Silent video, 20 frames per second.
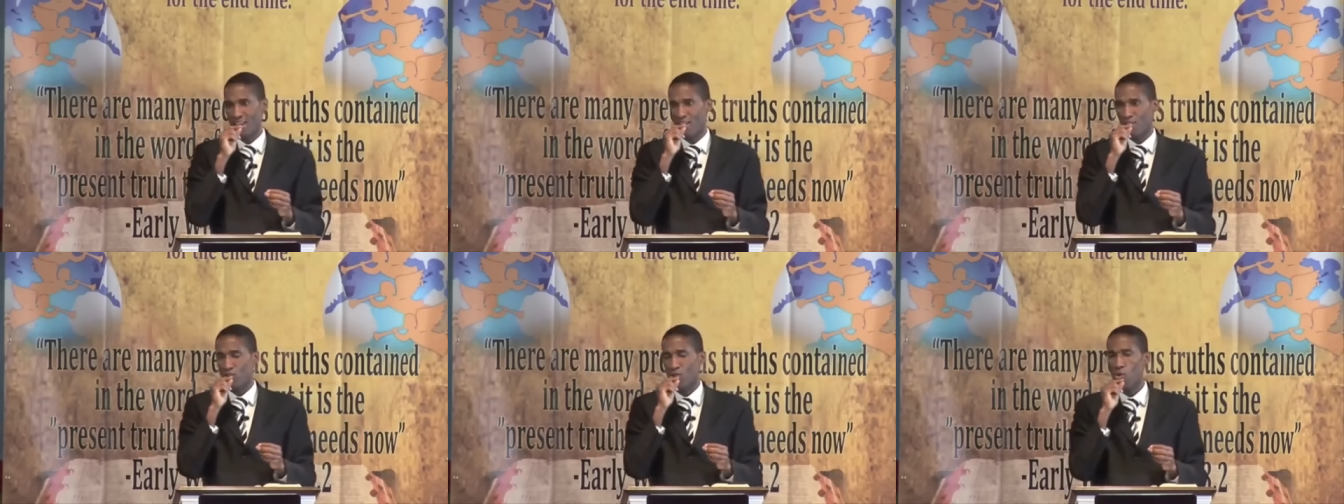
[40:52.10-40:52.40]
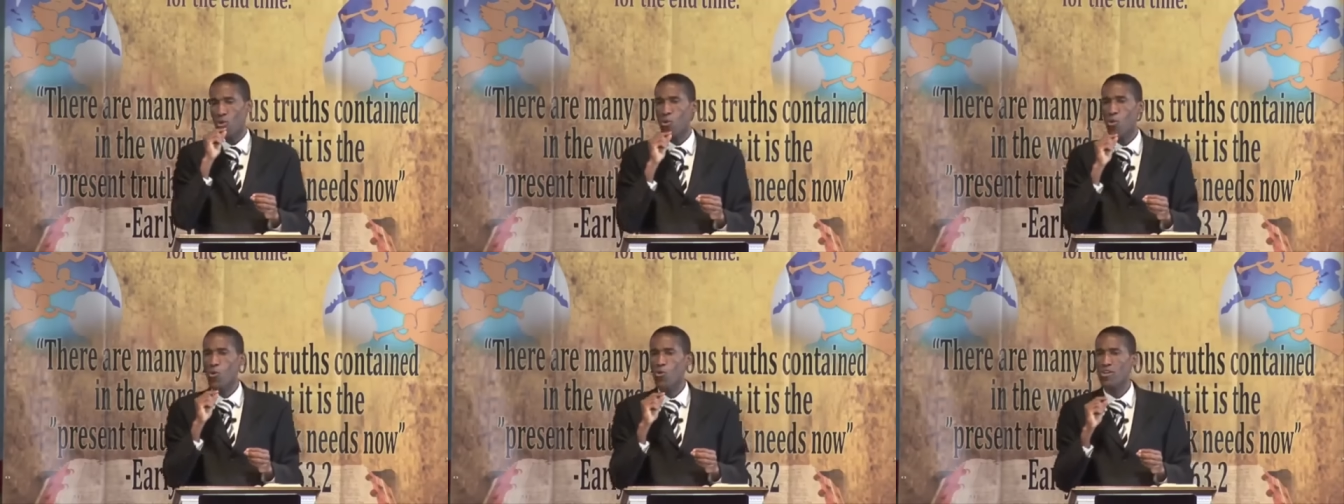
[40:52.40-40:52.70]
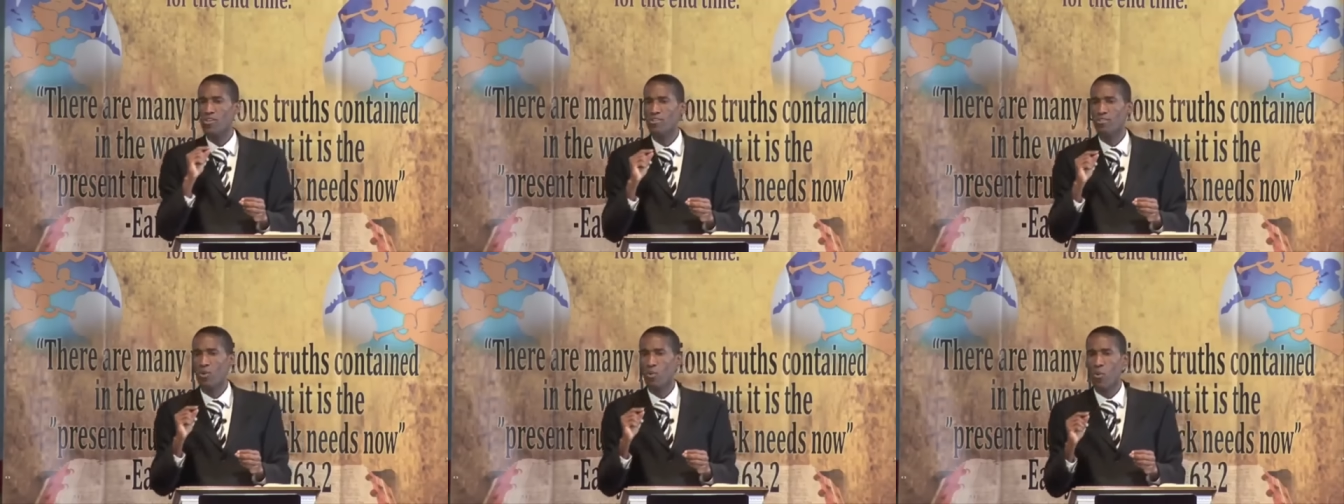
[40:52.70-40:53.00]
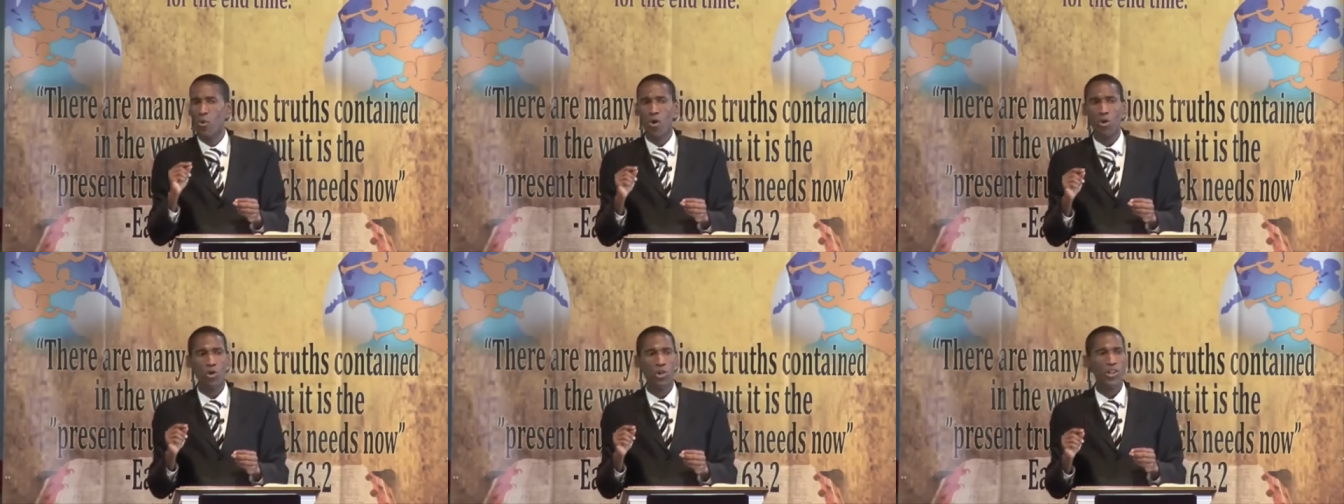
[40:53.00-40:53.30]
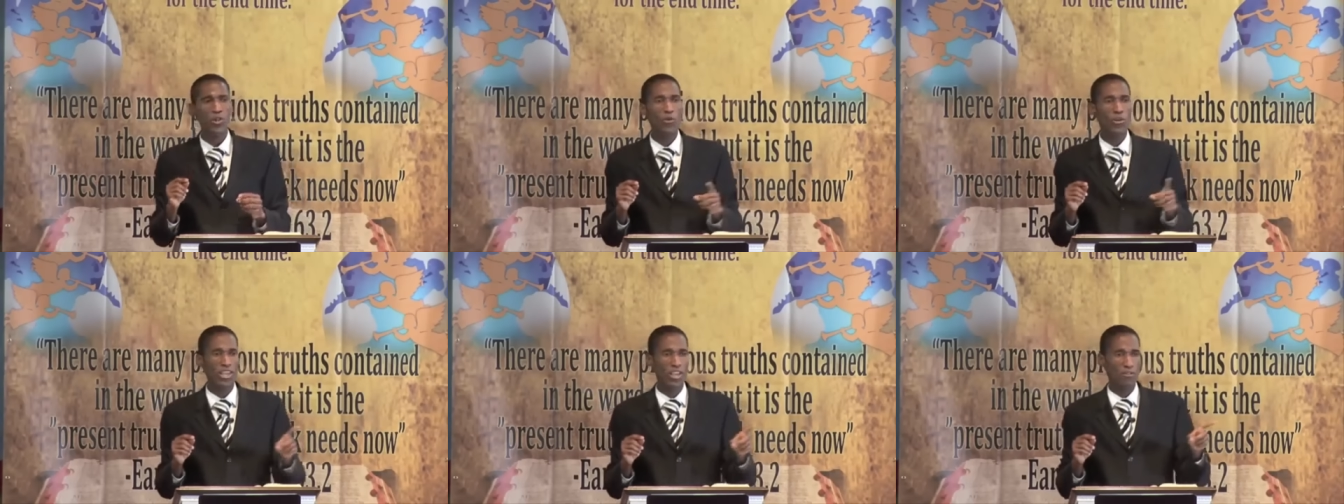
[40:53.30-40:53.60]
So who is the world
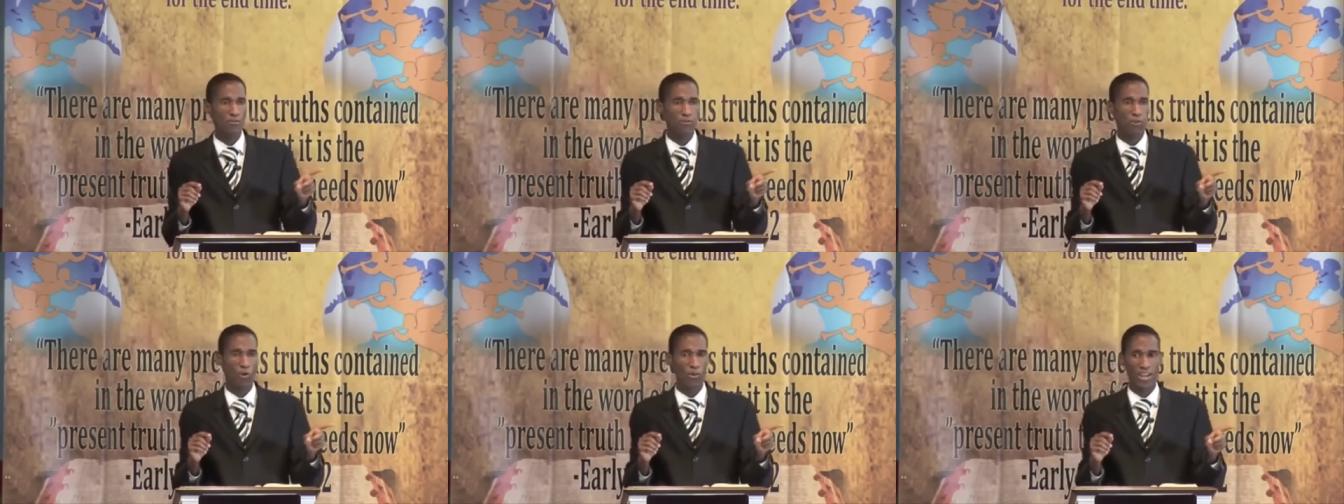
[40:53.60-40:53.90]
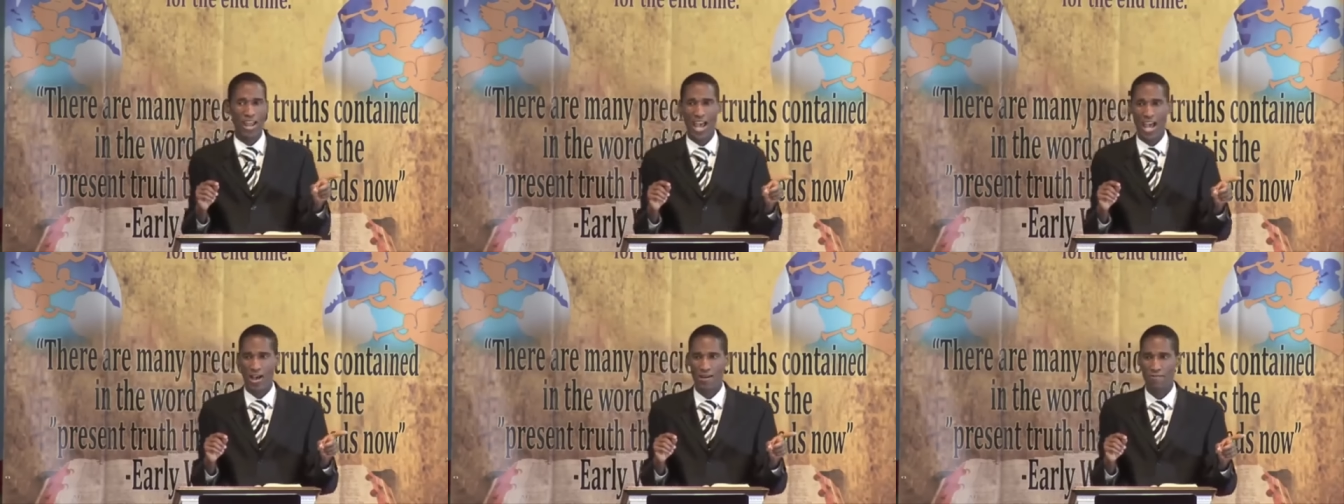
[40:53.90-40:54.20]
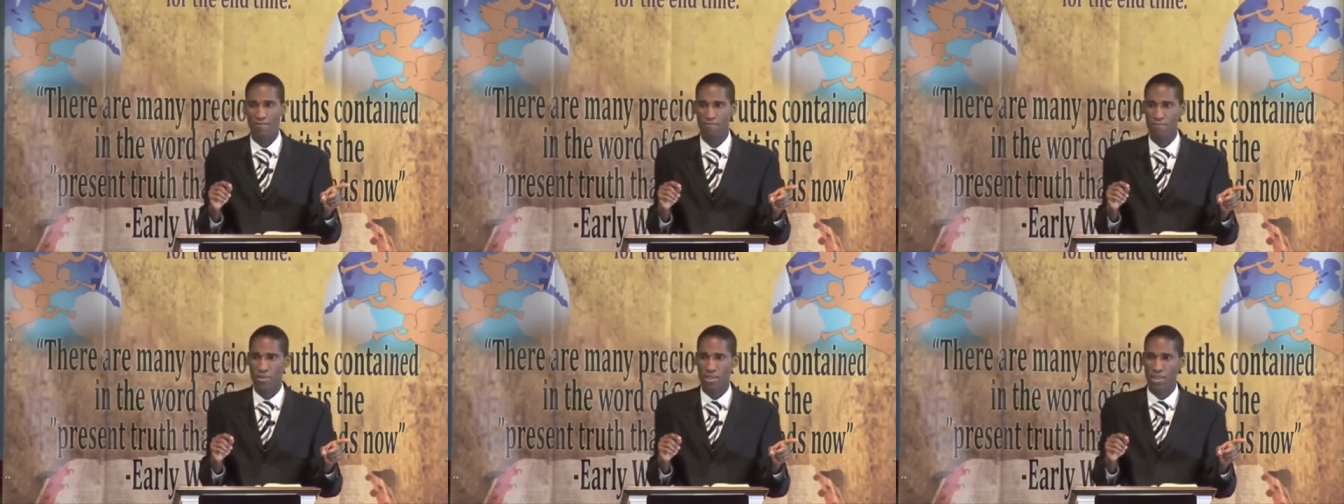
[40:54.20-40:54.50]
looking for now?